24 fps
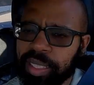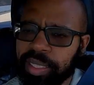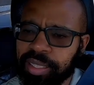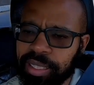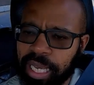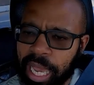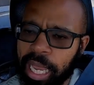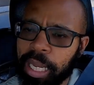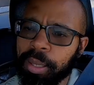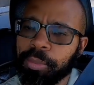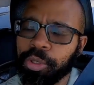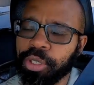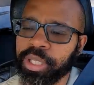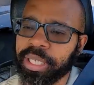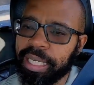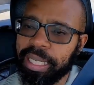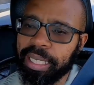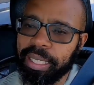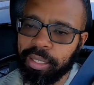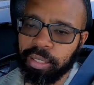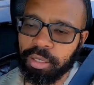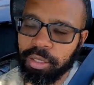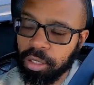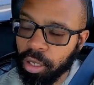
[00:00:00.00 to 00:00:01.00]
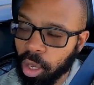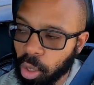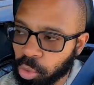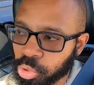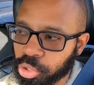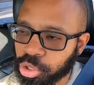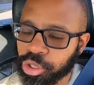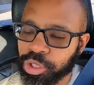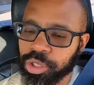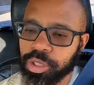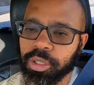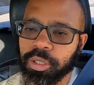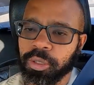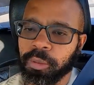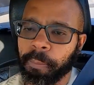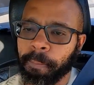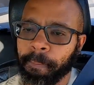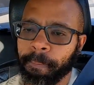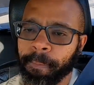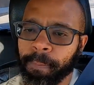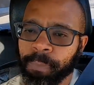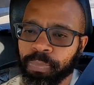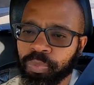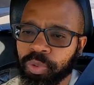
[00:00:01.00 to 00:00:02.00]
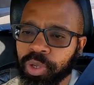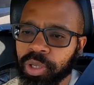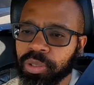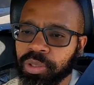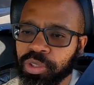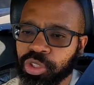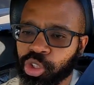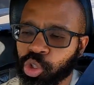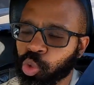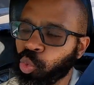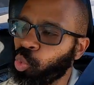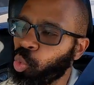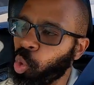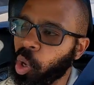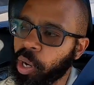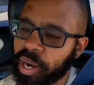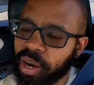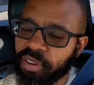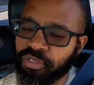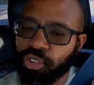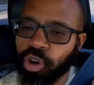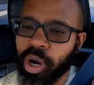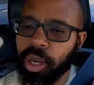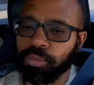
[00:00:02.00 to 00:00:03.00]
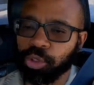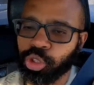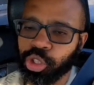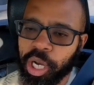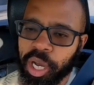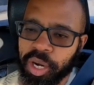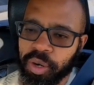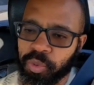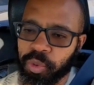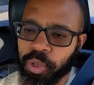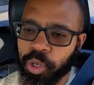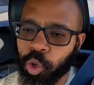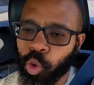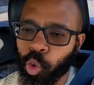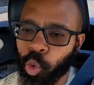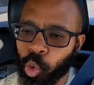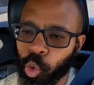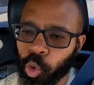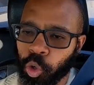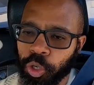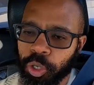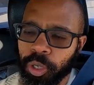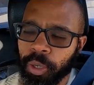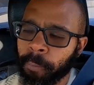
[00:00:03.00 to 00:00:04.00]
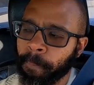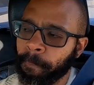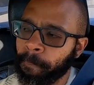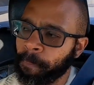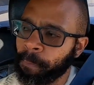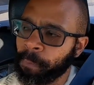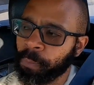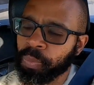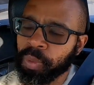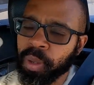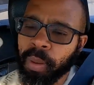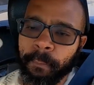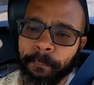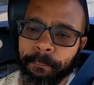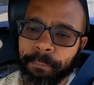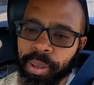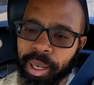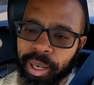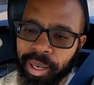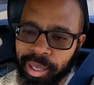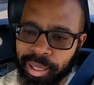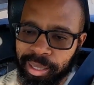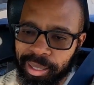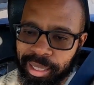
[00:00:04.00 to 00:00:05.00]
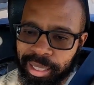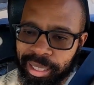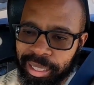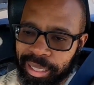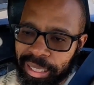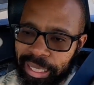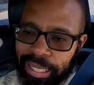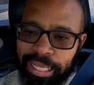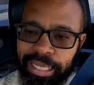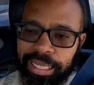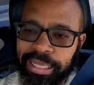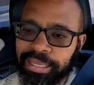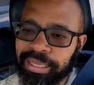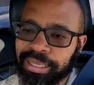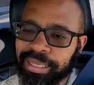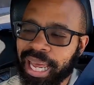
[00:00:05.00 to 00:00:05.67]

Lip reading: is able to get closer to whatever I'm trying to record, but it is